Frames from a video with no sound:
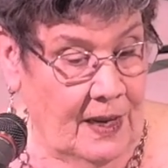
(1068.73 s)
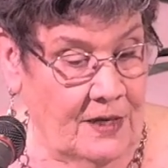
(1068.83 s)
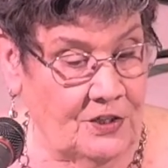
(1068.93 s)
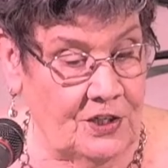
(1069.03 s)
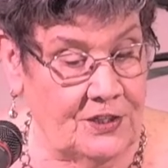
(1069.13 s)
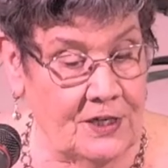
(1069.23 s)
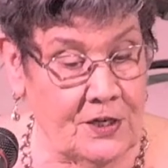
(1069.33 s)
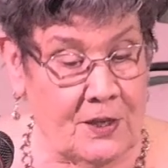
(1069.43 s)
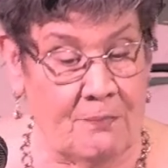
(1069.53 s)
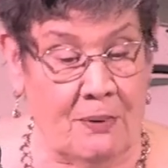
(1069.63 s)
And she says
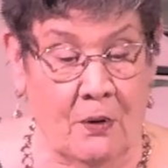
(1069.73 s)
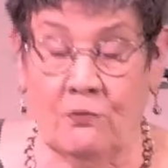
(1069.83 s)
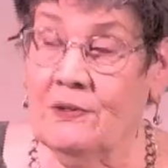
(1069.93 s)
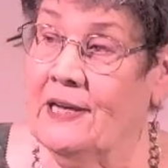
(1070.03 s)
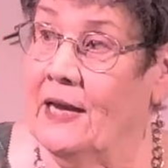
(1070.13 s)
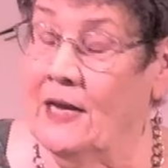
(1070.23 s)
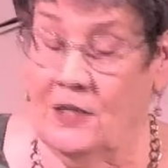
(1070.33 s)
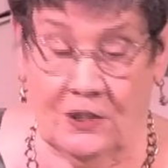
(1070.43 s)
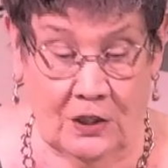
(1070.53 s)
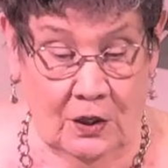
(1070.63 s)
that the Bone
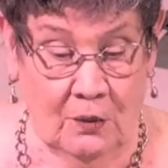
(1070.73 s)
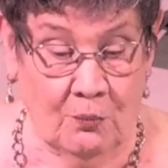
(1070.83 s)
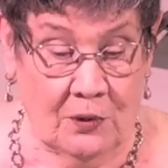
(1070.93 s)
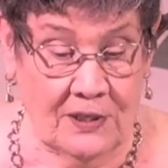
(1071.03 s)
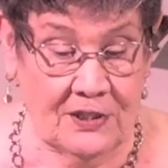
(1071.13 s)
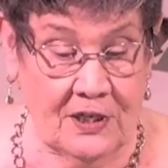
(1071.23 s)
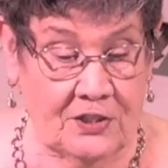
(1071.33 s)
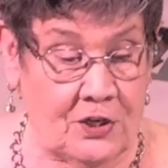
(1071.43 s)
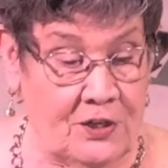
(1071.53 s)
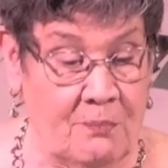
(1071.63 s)
Gate brings
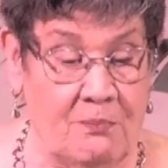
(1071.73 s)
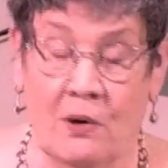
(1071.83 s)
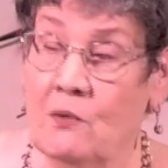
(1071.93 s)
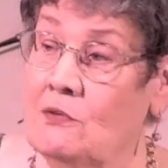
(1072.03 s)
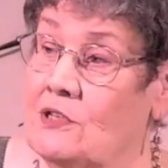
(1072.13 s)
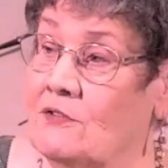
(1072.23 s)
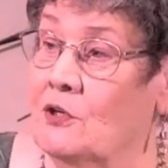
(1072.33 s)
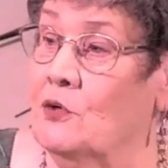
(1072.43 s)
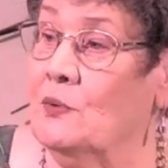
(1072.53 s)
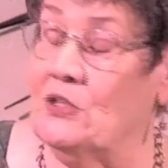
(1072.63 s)
us to the bones of
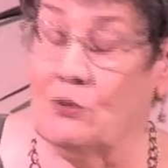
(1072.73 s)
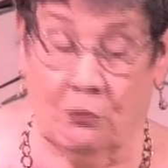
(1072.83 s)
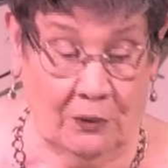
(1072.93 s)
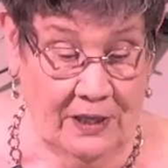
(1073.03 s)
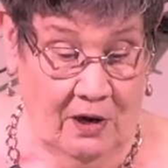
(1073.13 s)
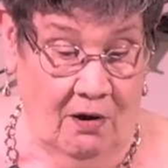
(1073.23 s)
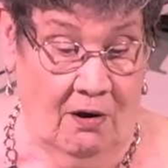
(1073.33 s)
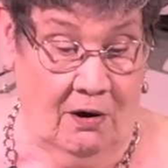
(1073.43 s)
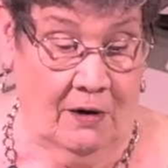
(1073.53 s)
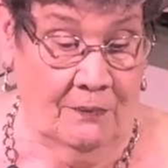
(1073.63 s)
who we truly
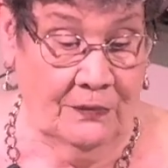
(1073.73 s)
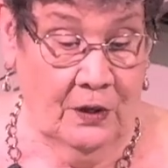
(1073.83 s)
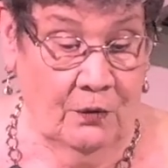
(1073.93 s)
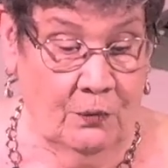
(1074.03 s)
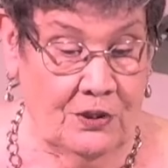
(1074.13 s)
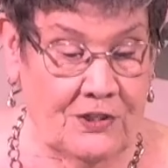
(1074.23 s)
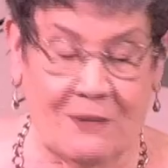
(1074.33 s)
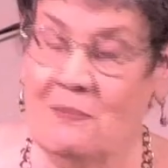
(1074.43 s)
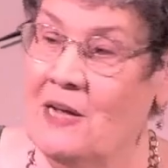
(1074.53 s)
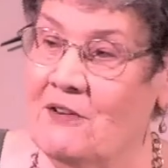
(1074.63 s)
are, which is a
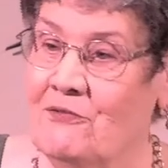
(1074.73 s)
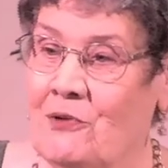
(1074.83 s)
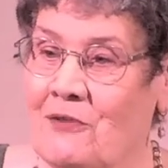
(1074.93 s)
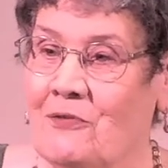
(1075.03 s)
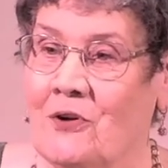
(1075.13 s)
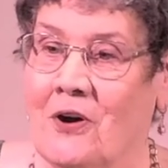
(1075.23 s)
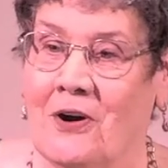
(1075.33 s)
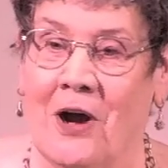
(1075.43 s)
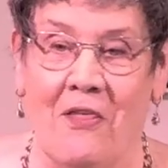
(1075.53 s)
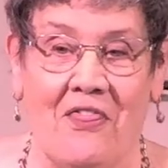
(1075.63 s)
metaphor for
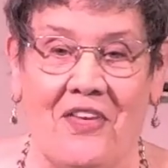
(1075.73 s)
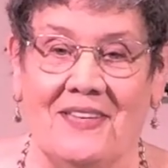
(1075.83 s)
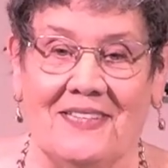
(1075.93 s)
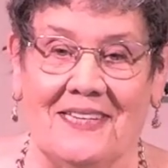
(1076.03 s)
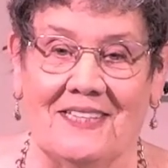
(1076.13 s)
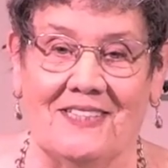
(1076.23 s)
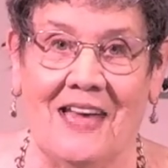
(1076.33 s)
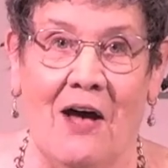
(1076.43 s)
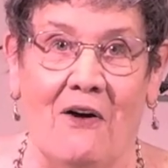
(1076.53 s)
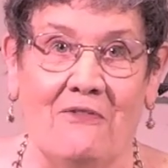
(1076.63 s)
our authentic
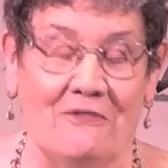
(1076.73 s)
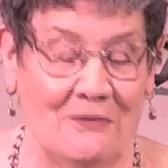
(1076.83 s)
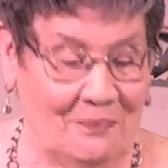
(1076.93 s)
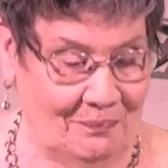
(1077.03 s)
self.